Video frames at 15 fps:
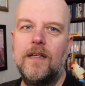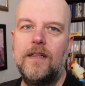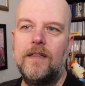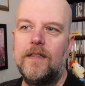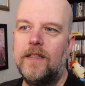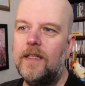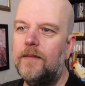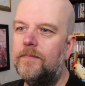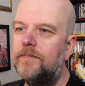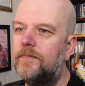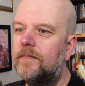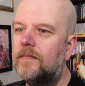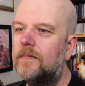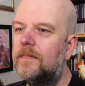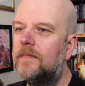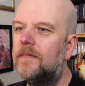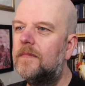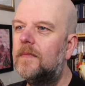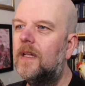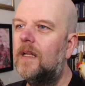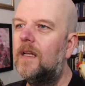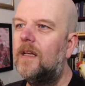Yep.
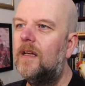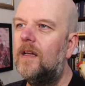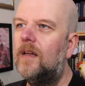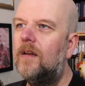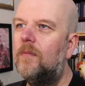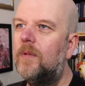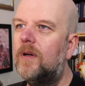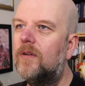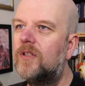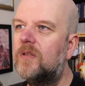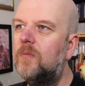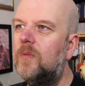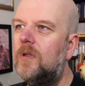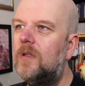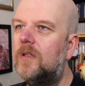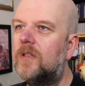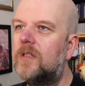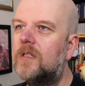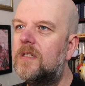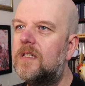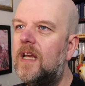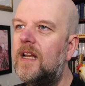We've got some words.
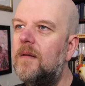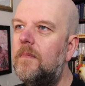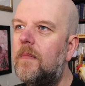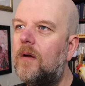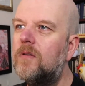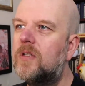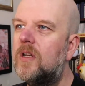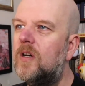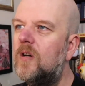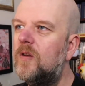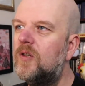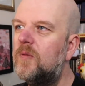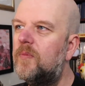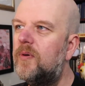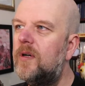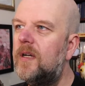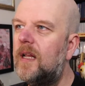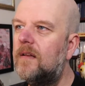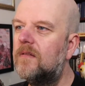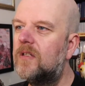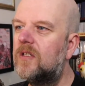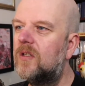10 most hard to
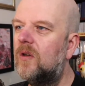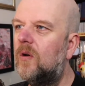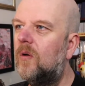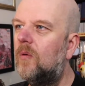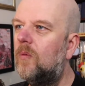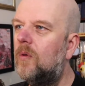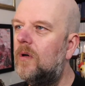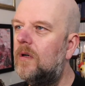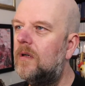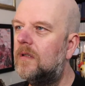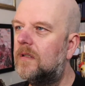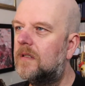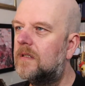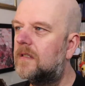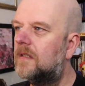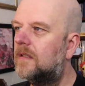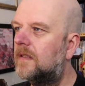pronounce words.